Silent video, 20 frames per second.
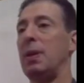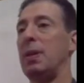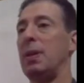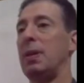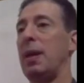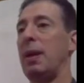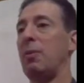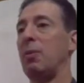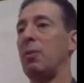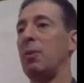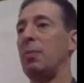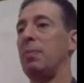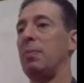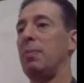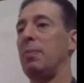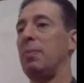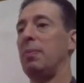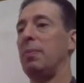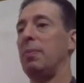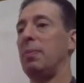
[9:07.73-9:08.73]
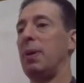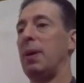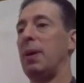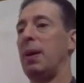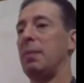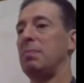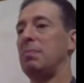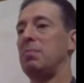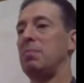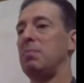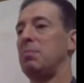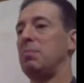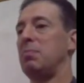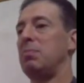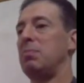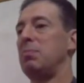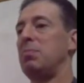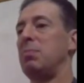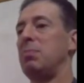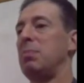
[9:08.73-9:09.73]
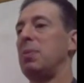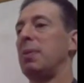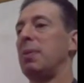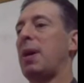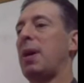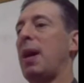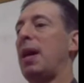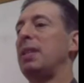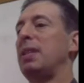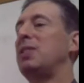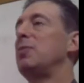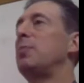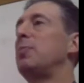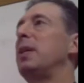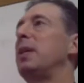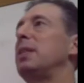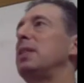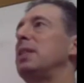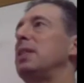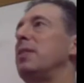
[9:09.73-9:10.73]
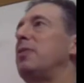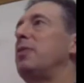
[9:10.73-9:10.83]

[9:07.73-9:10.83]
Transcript: They were the kinds of places,